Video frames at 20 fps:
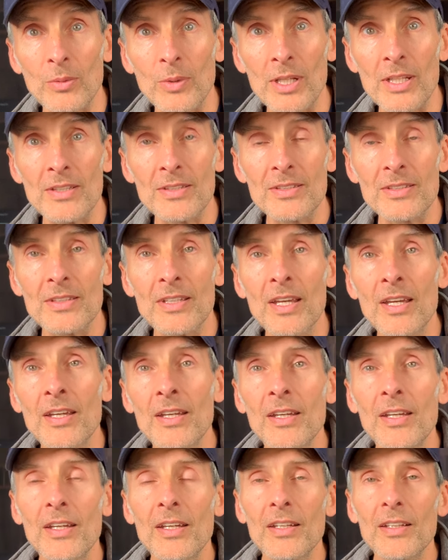race
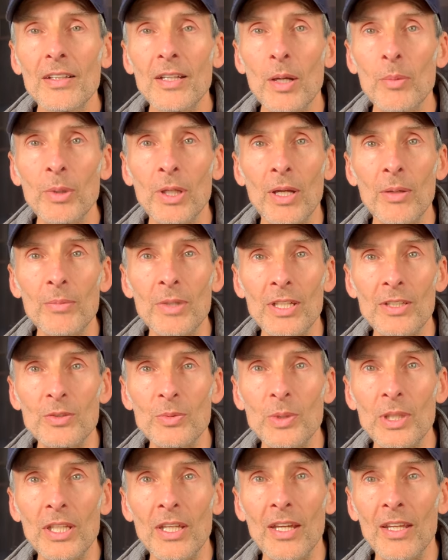coming up next
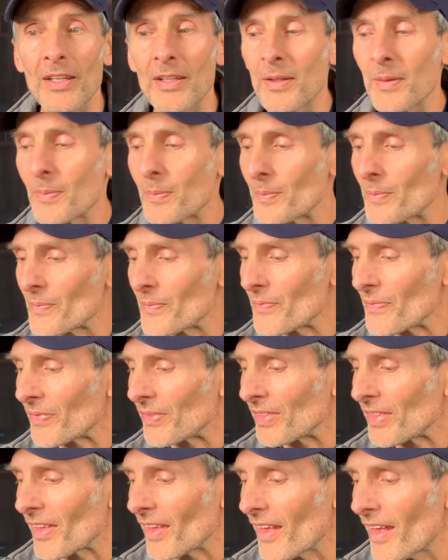weekend.
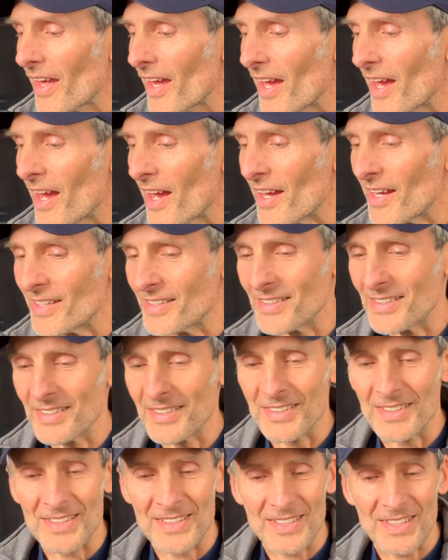
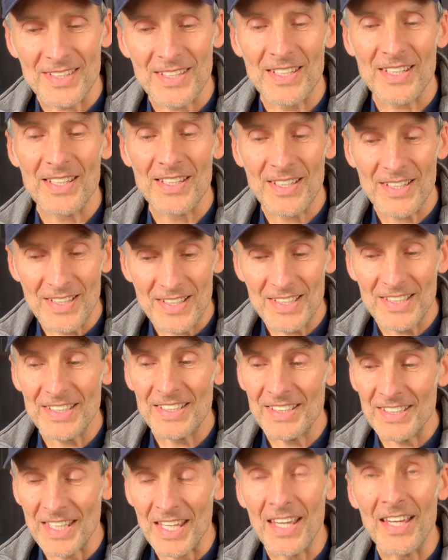And
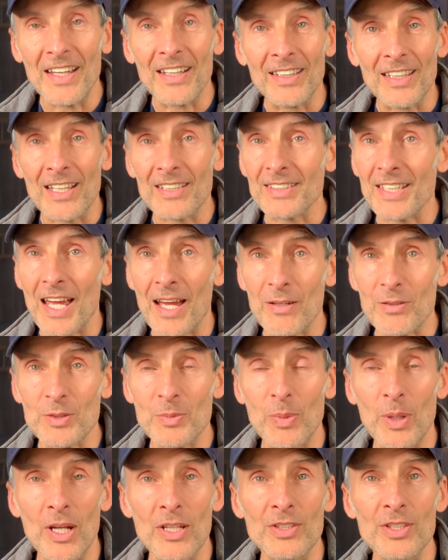yeah, lots of house
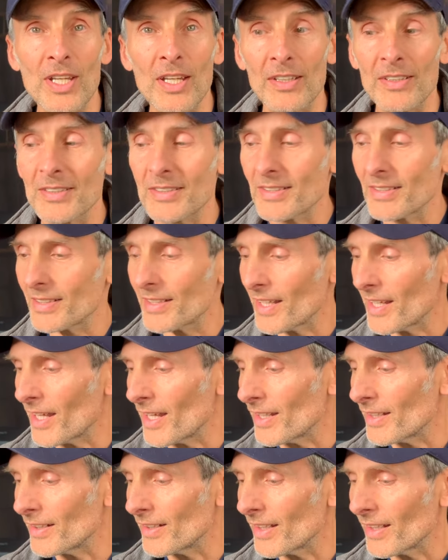projects
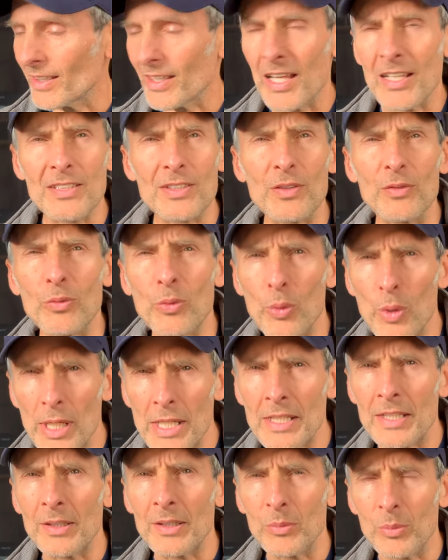and lots of
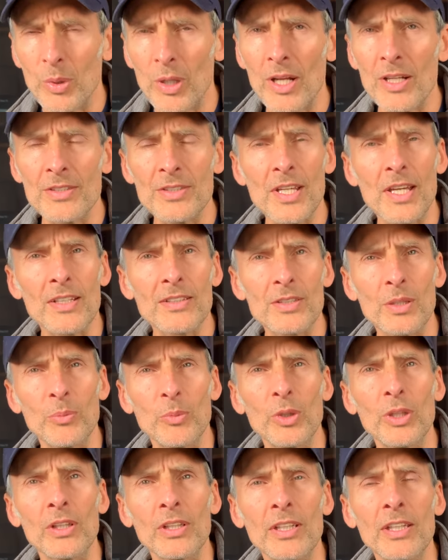writing projects. I'm
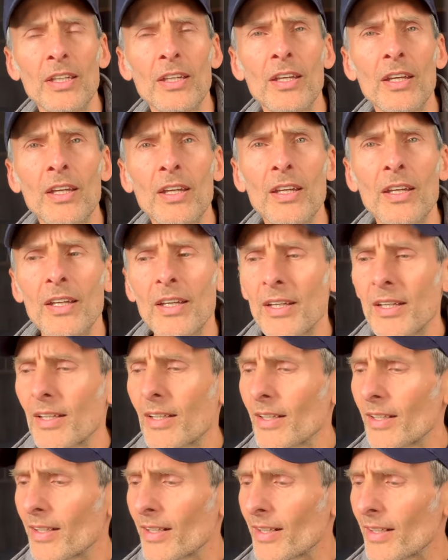really
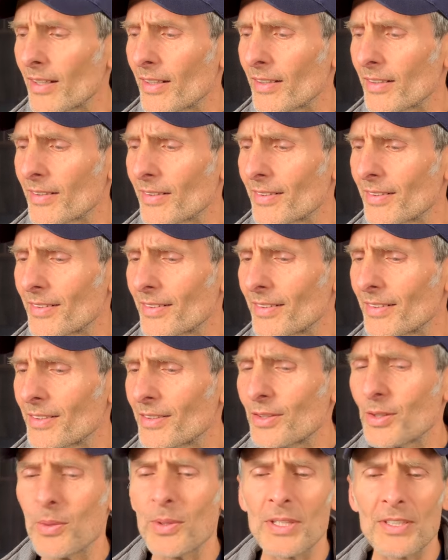uh,
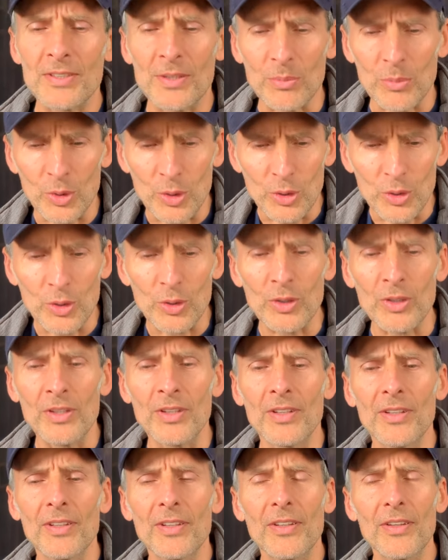doing some good
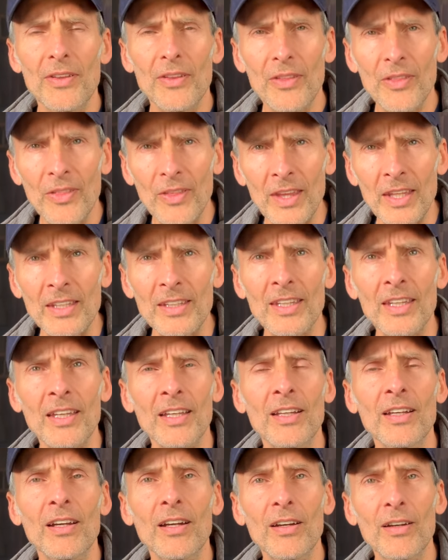
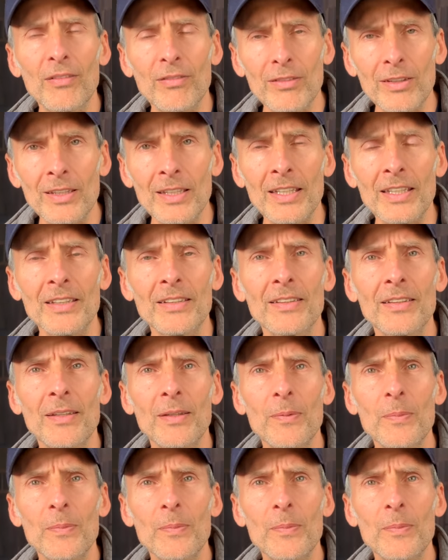thinking of late.